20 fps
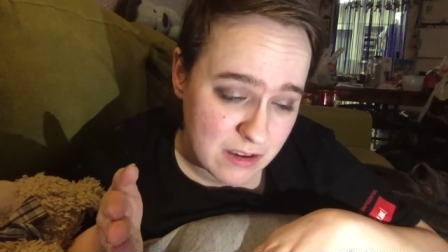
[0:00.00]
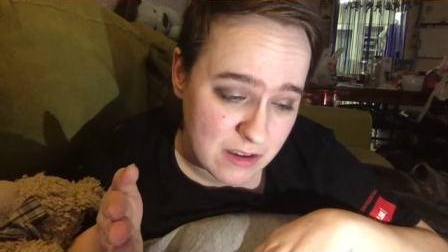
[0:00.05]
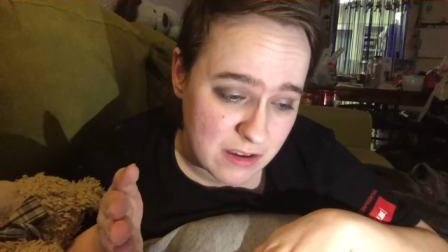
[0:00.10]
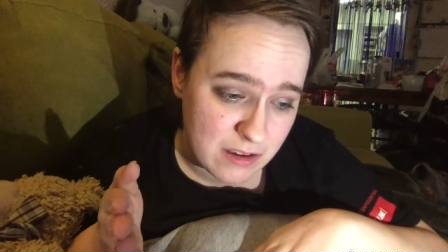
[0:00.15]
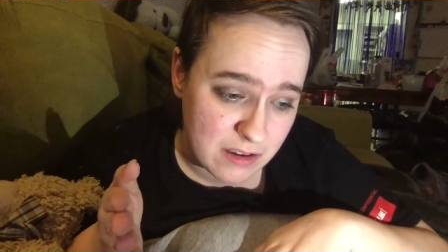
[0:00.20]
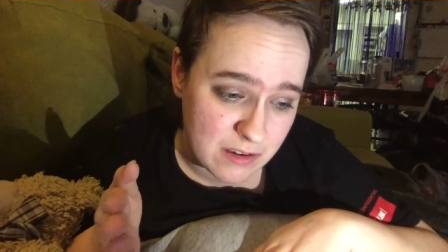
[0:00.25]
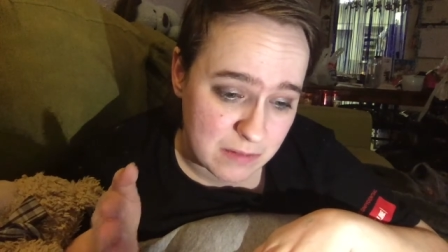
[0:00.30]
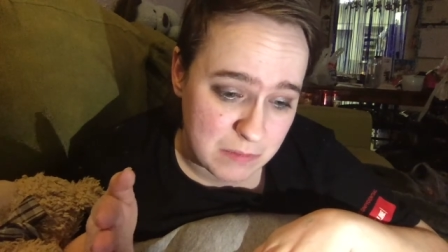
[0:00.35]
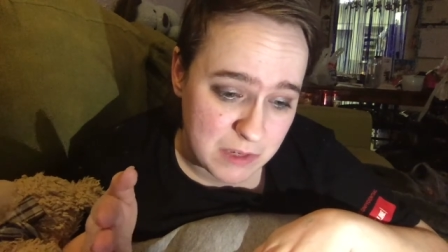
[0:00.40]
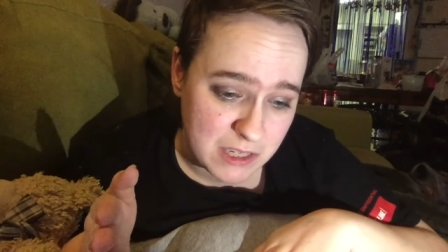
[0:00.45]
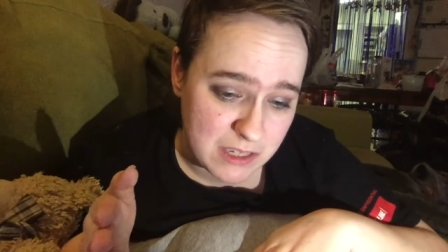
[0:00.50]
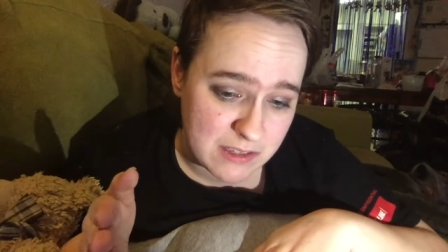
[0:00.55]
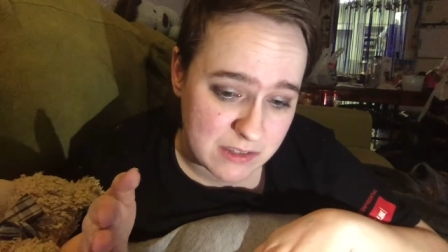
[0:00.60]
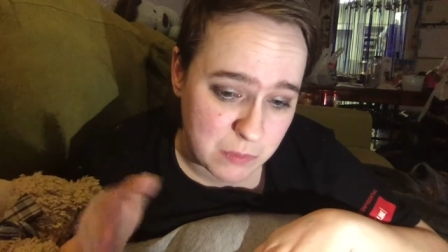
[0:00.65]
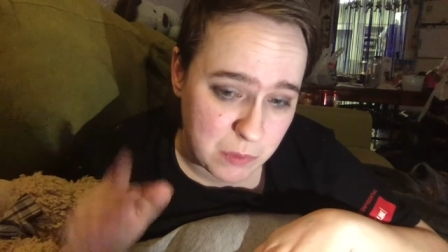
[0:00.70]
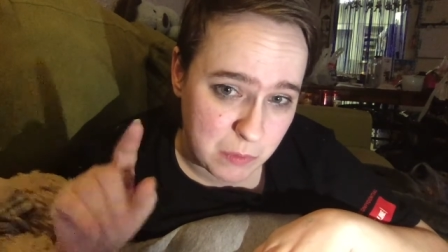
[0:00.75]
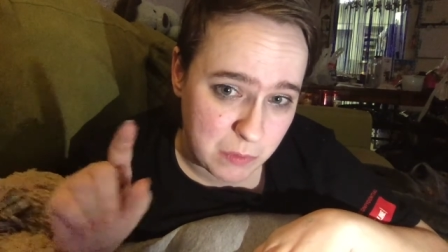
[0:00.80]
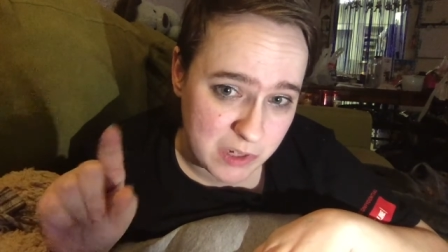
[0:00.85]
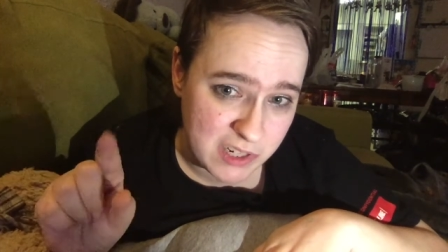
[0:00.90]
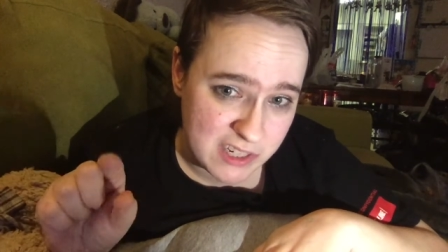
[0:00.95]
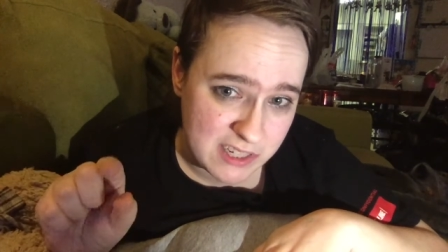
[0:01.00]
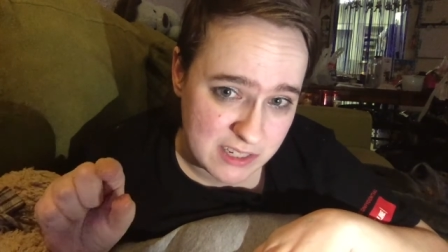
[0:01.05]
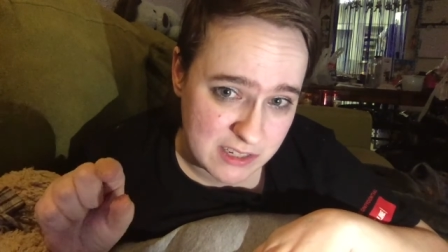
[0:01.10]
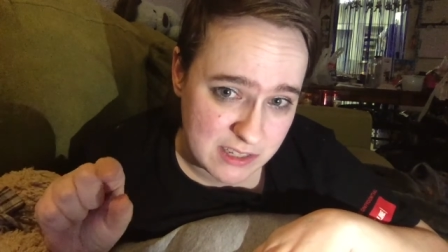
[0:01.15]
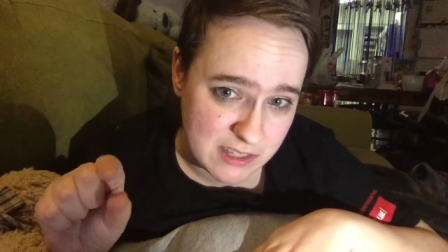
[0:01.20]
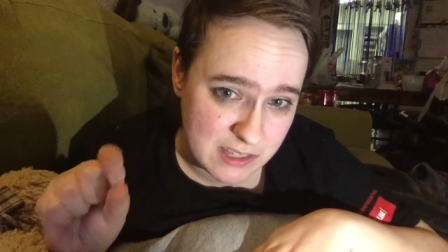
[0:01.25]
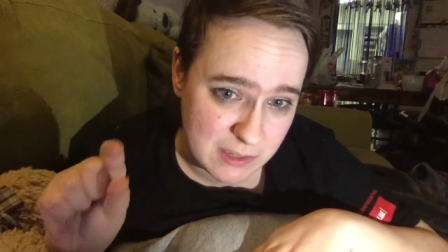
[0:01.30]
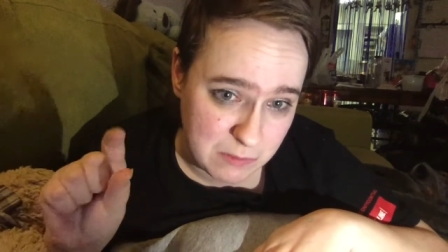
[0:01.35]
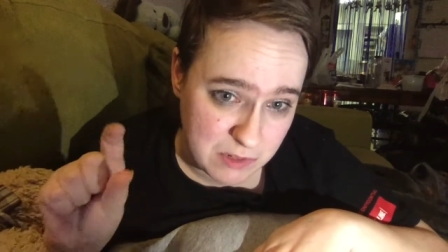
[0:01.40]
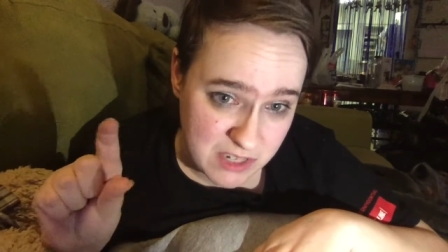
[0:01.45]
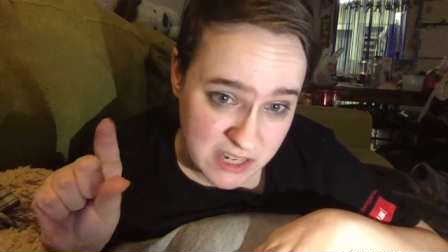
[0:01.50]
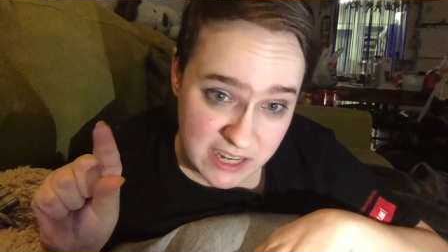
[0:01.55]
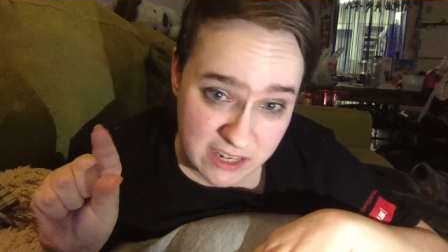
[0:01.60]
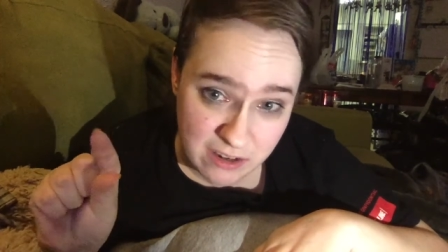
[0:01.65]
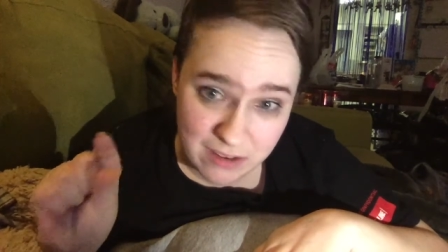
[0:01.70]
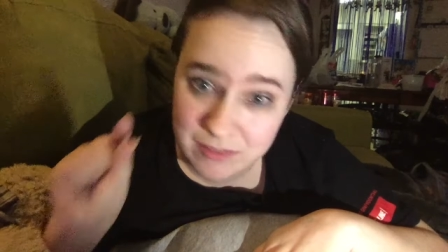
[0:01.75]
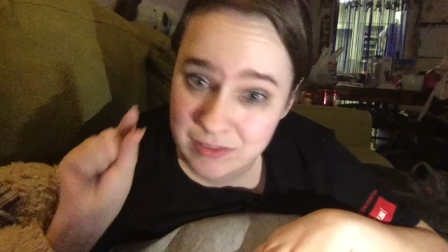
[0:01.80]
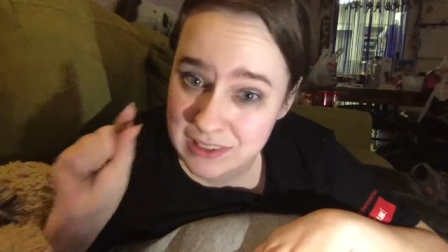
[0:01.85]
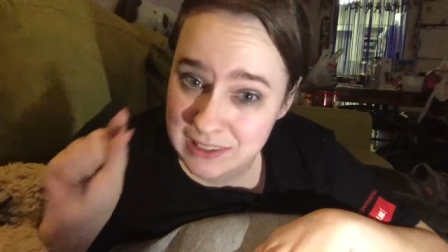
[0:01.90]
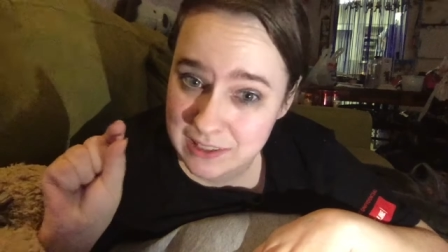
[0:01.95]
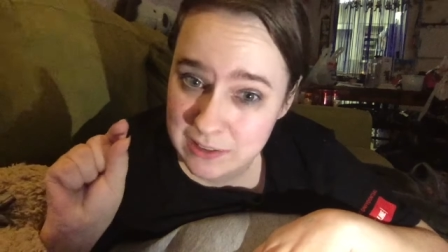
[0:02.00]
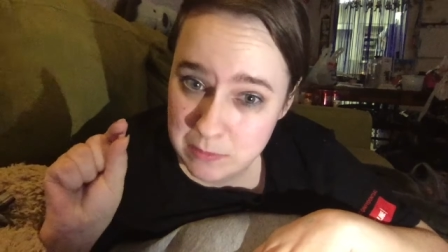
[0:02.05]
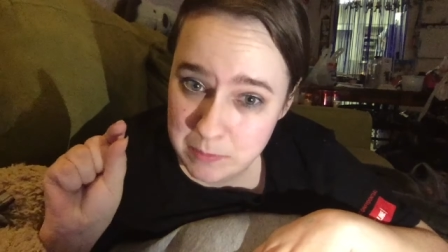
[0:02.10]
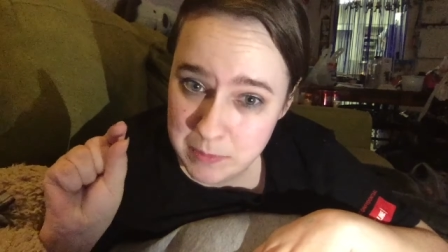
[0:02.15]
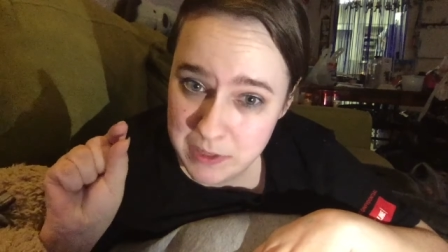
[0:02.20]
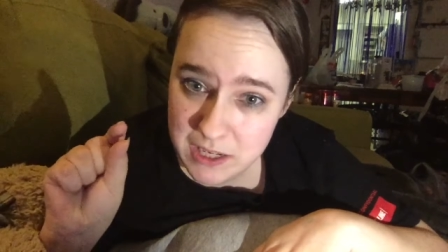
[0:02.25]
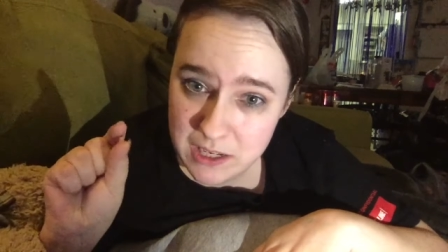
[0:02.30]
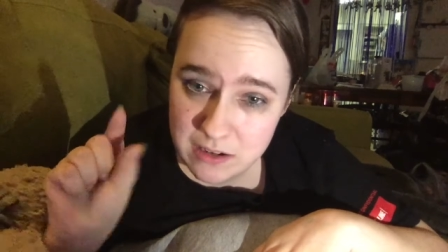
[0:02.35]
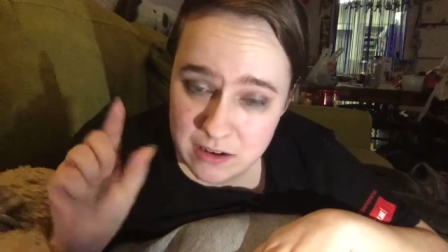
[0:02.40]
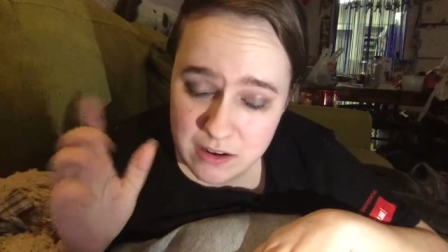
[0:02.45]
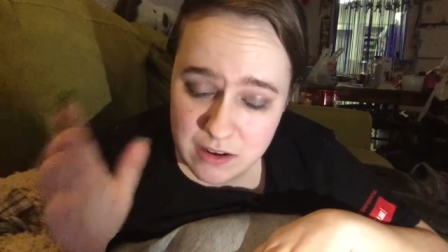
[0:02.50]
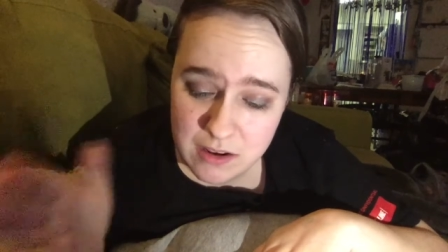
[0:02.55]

um, because we wanted them to take off a little bit.